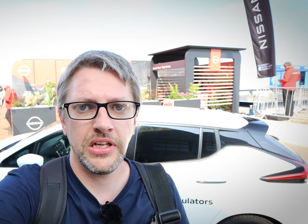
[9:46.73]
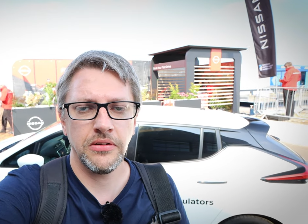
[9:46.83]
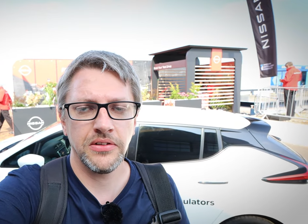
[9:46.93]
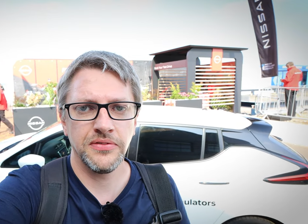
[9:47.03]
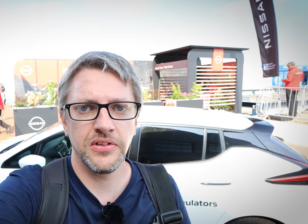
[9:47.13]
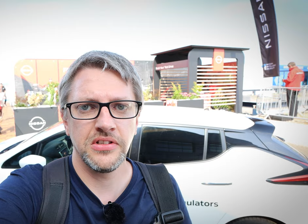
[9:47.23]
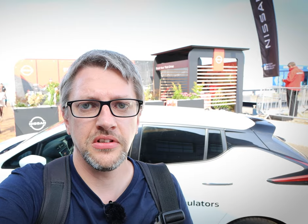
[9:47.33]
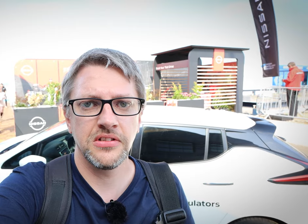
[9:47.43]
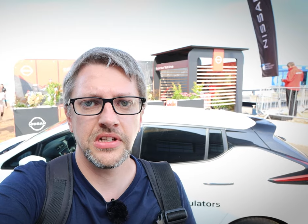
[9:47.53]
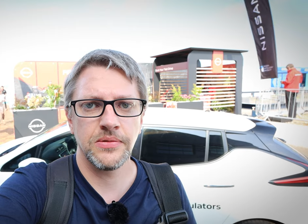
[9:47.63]
here at the Fully
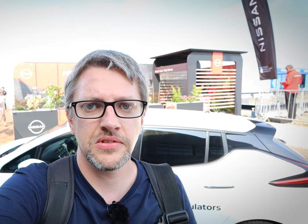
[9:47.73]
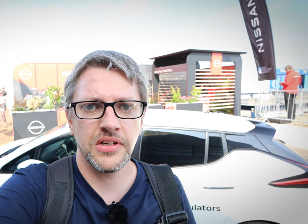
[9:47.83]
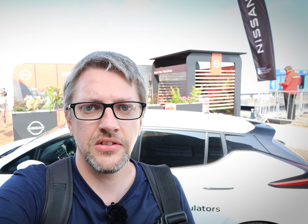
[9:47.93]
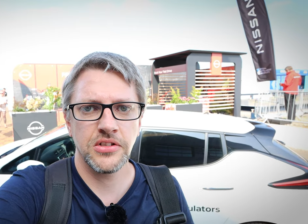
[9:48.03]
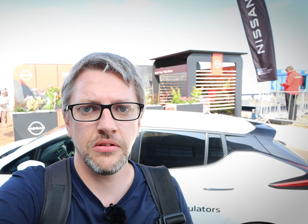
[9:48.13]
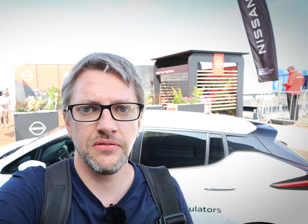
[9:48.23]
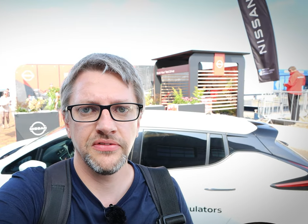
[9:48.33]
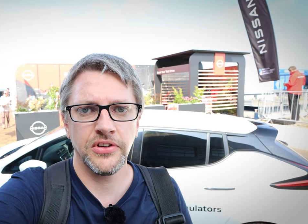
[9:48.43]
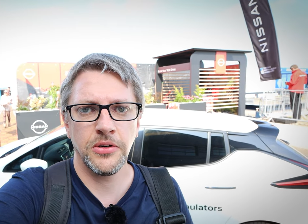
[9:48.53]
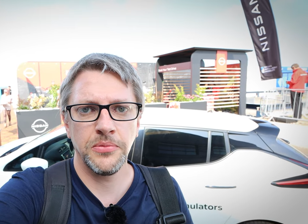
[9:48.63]
Charged Outside Show in
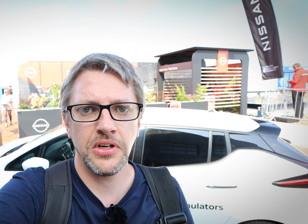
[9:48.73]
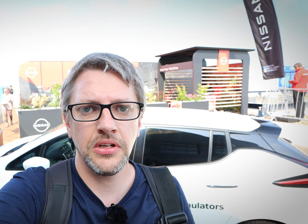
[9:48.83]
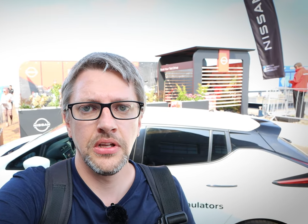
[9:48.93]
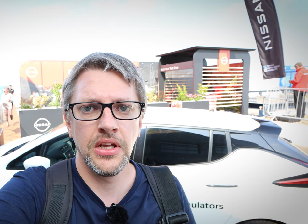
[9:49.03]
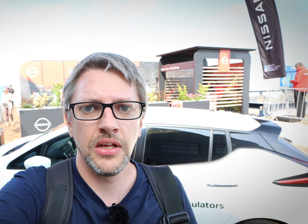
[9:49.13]
Farnborough.